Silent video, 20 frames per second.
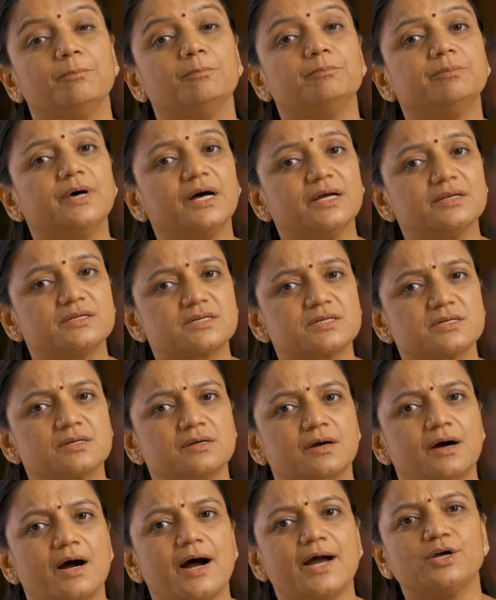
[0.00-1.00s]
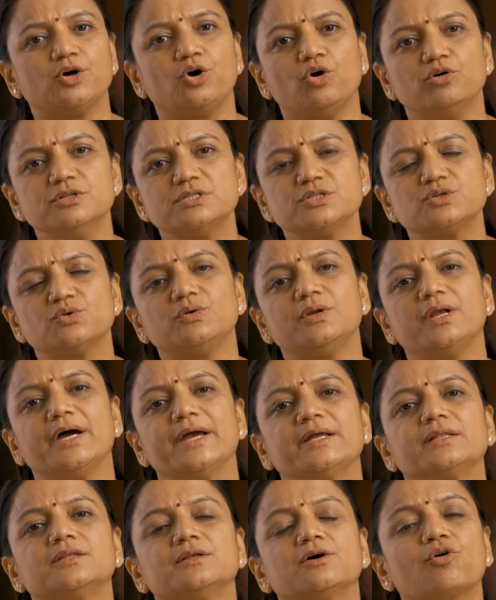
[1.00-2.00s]
but I also
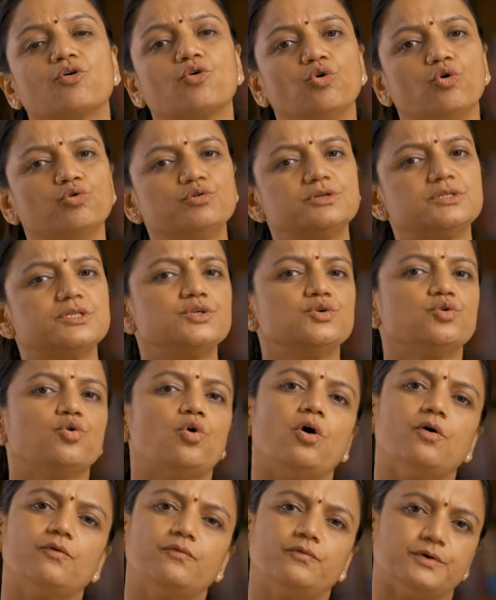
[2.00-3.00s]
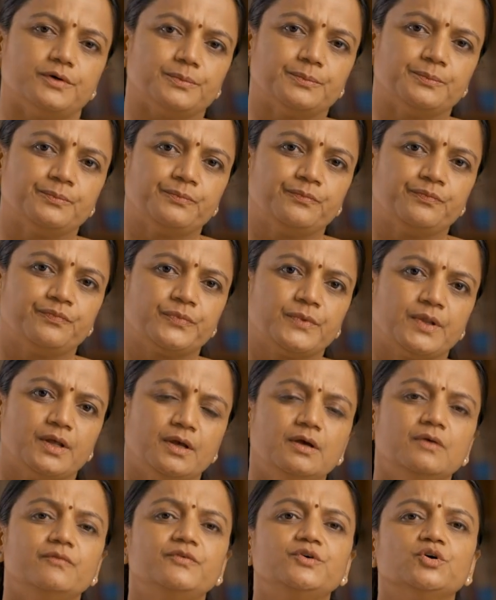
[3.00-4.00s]
like the course you offer. We